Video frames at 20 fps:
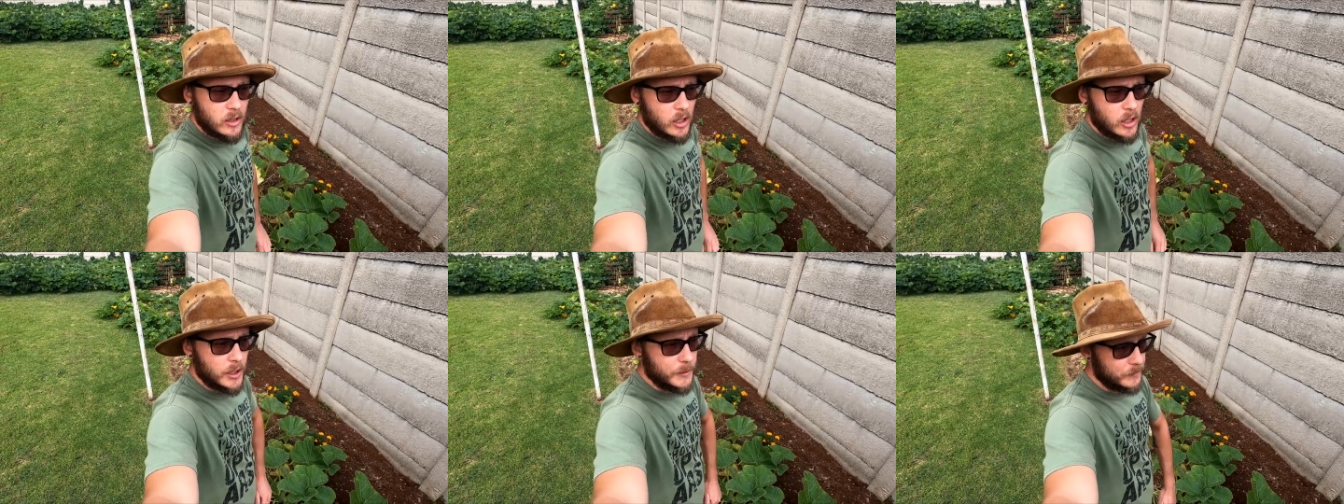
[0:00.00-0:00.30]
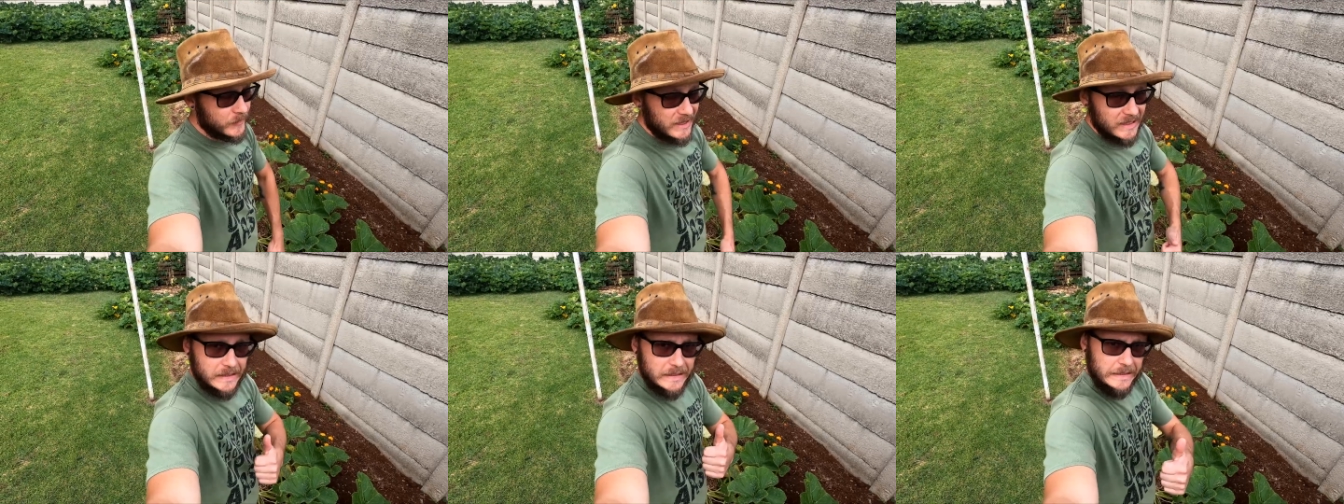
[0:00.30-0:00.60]

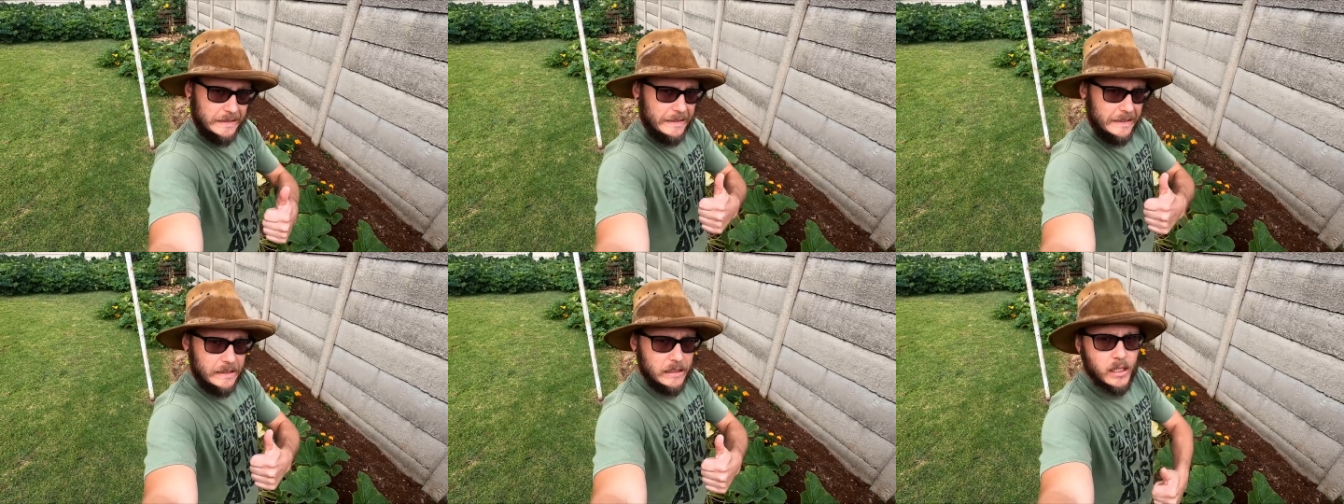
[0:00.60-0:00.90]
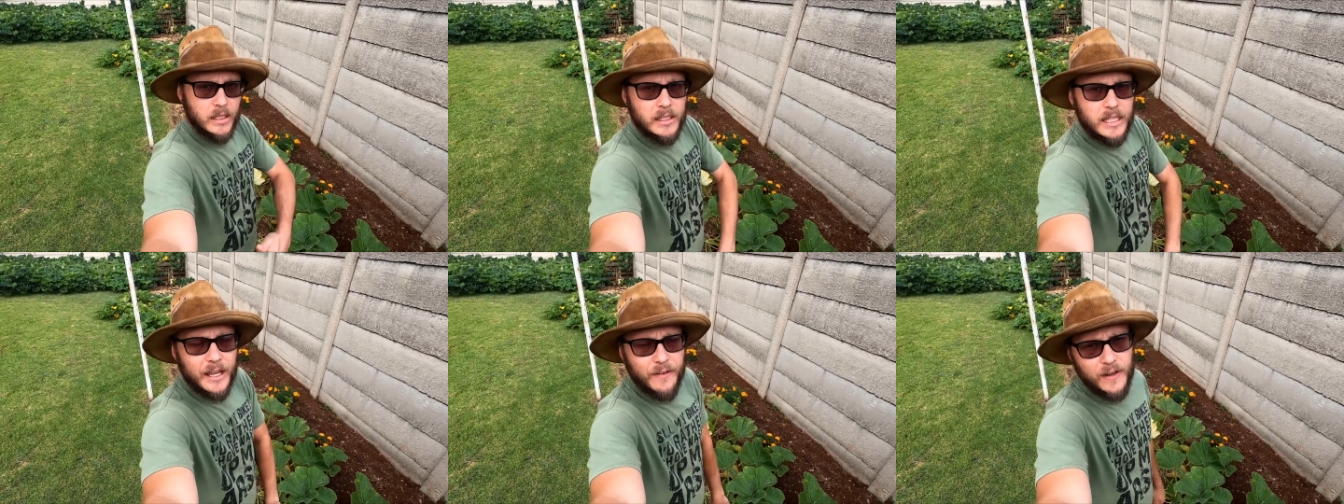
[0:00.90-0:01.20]
so
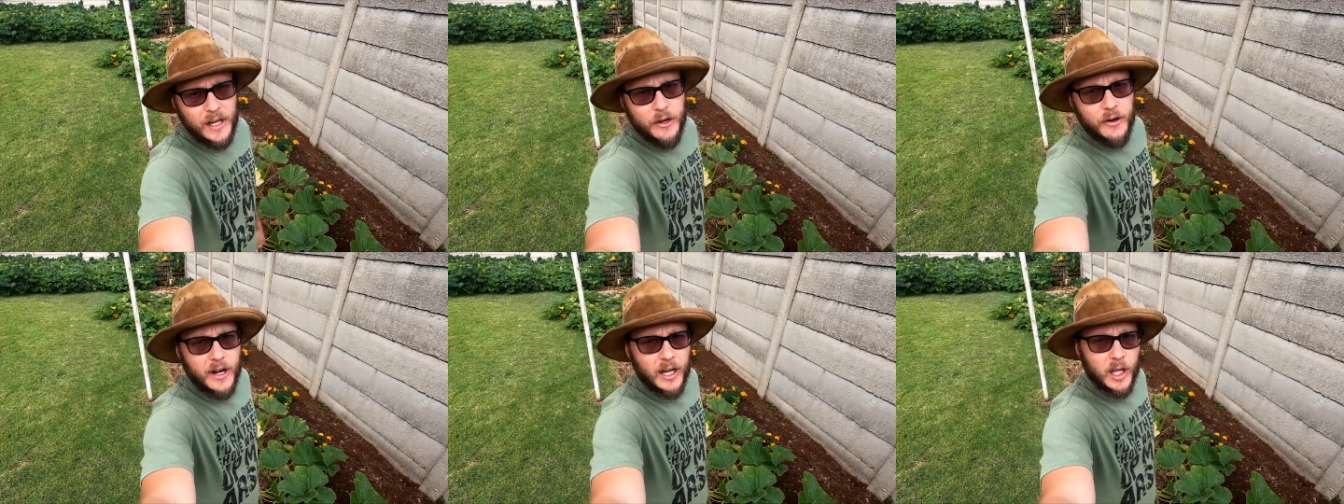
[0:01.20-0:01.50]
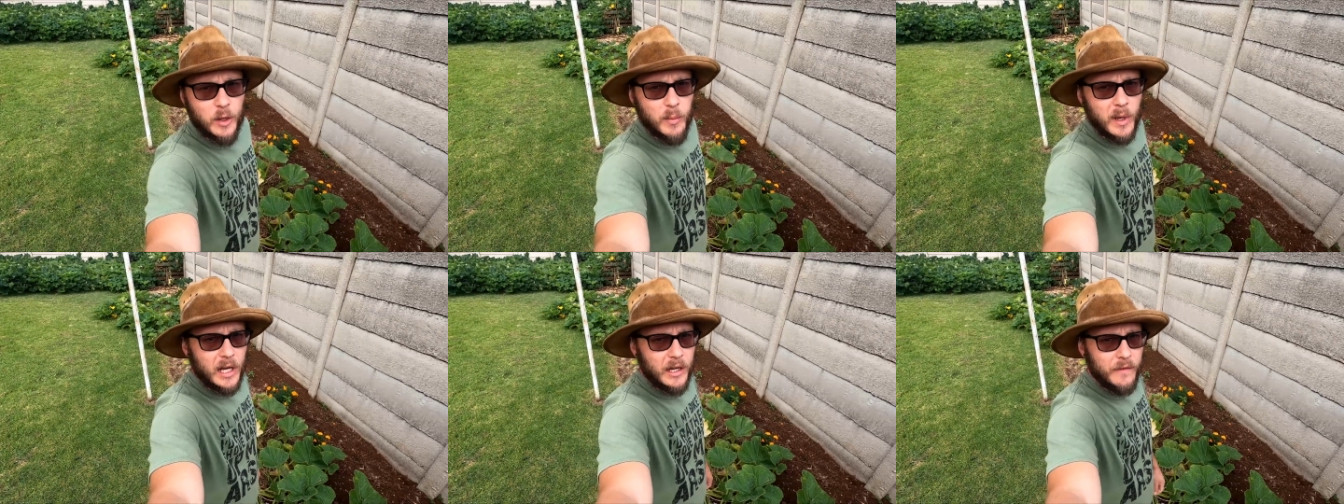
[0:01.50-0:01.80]
definitely
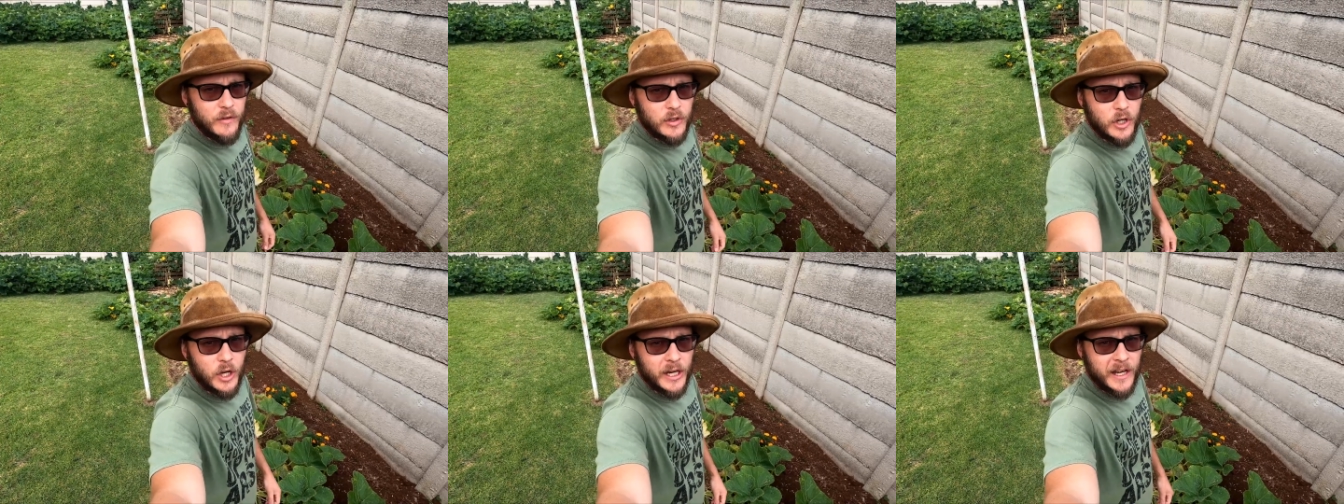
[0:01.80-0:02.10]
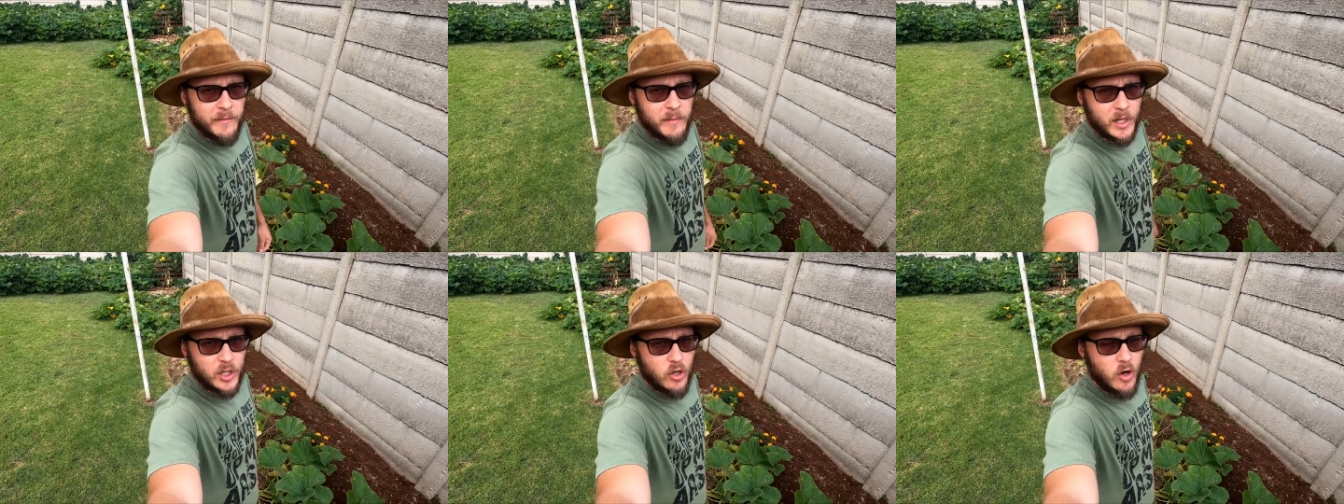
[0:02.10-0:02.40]
recommend if you
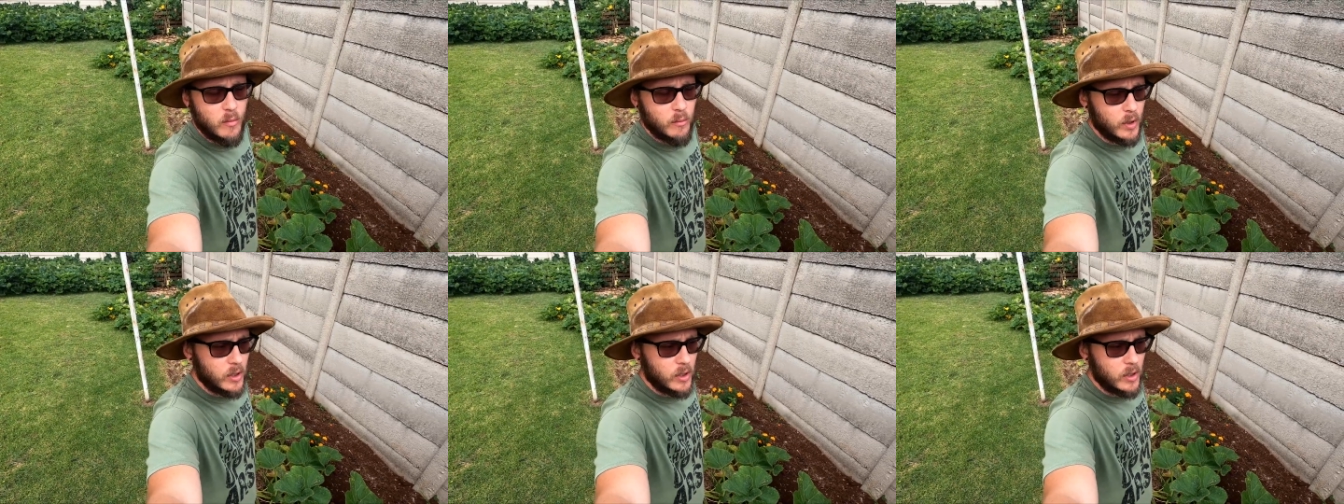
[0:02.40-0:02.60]
don't have much